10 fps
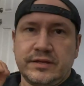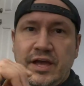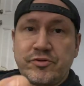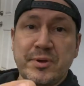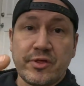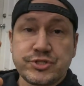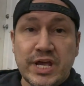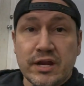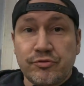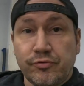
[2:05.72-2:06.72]
Now, if you've been on the
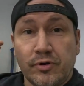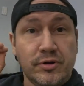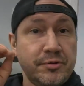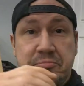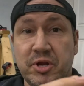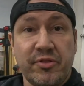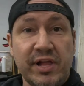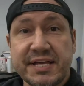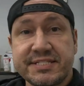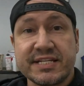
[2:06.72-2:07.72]
channel for, the
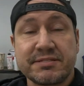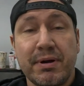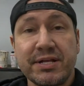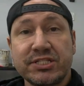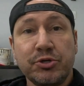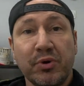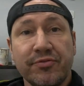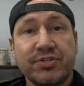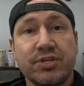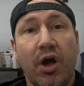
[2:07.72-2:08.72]
last 6 months, you would
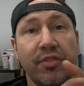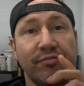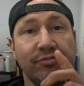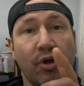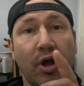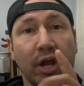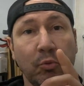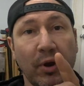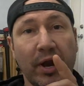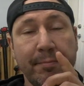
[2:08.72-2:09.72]
have saw the vlog
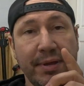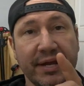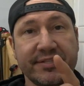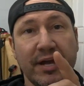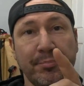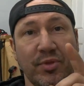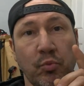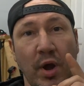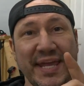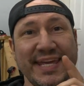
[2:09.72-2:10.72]
where I picked up the
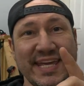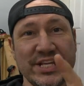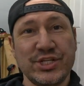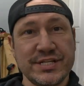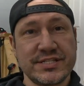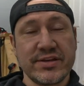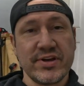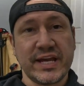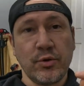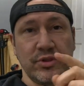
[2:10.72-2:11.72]
white EG
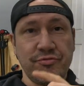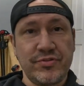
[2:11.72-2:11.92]
Civic out in the